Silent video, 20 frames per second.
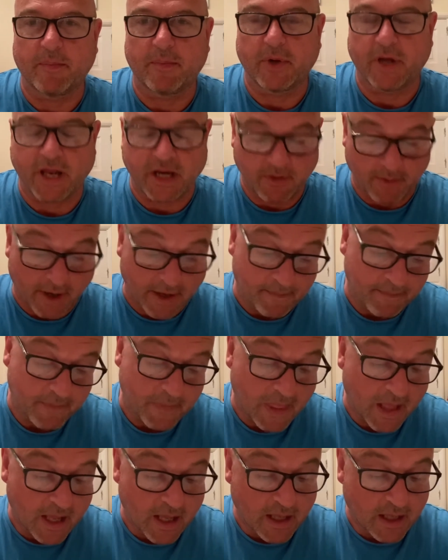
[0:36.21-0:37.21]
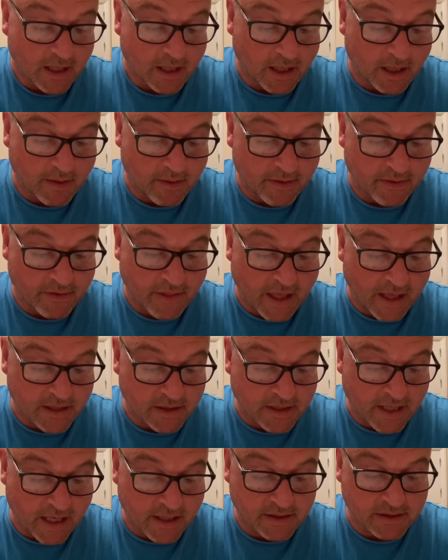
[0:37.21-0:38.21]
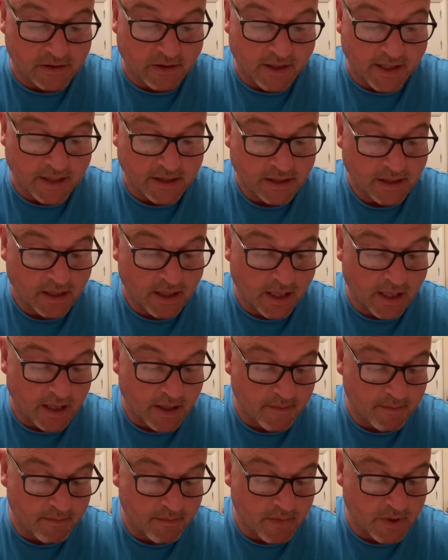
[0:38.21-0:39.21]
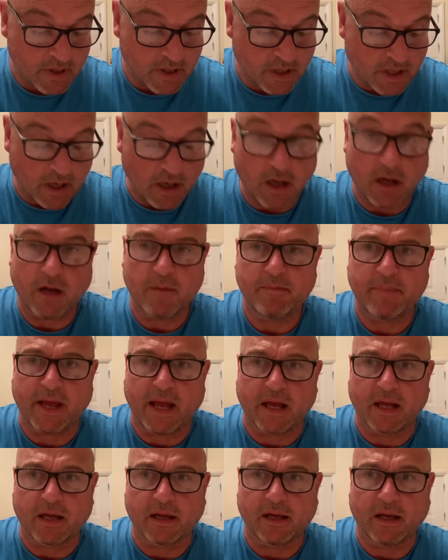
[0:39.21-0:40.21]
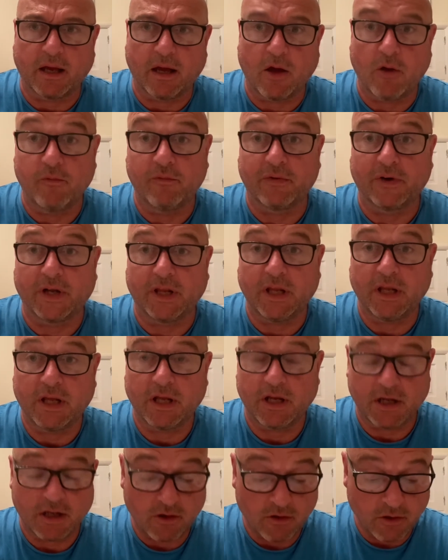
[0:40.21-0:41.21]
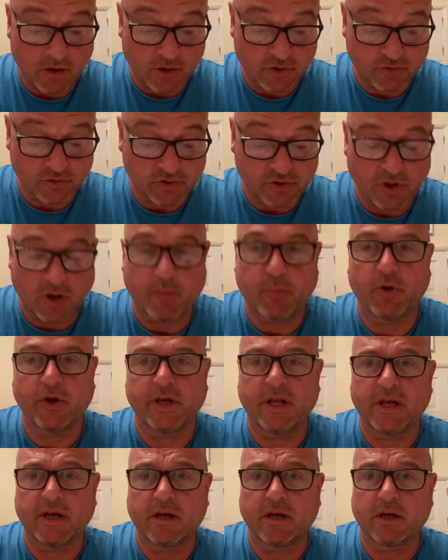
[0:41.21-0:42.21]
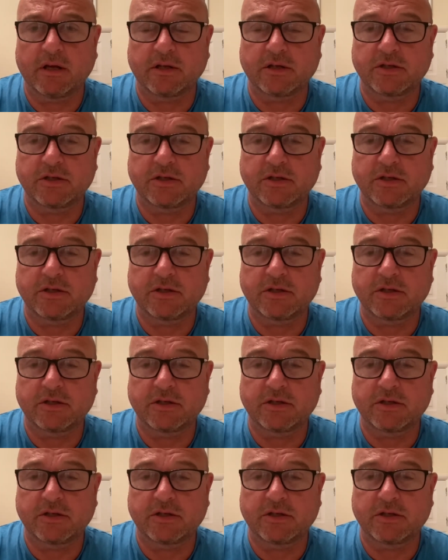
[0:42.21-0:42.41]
But anyway, that aside, I'm back hopefully, and I should start putting out